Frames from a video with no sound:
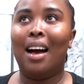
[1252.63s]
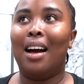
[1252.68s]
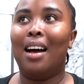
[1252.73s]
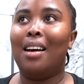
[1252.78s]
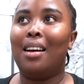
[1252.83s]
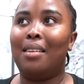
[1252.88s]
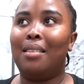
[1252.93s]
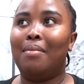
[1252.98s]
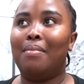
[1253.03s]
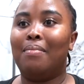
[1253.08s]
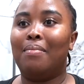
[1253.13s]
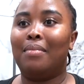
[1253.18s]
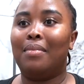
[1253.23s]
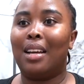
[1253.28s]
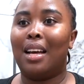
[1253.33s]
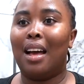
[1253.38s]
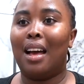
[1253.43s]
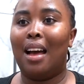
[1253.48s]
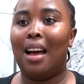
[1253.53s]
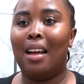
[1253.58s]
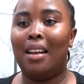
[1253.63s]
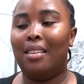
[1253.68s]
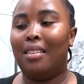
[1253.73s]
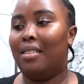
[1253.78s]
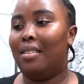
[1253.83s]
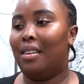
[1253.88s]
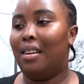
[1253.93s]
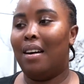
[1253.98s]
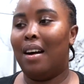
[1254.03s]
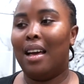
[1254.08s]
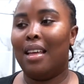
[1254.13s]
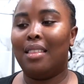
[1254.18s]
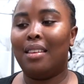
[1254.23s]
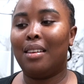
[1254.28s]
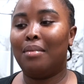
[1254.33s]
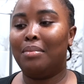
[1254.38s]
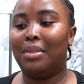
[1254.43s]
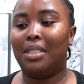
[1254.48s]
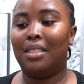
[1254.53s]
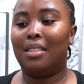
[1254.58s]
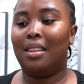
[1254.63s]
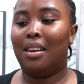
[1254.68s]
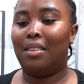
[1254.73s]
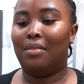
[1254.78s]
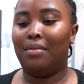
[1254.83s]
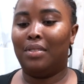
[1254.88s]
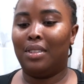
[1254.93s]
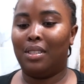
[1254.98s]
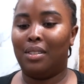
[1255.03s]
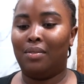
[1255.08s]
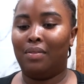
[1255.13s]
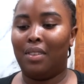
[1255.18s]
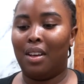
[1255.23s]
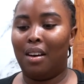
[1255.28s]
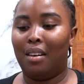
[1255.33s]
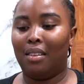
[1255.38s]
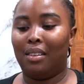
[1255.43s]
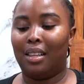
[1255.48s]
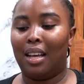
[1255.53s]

I don't know, I think I'm just done with this vlog.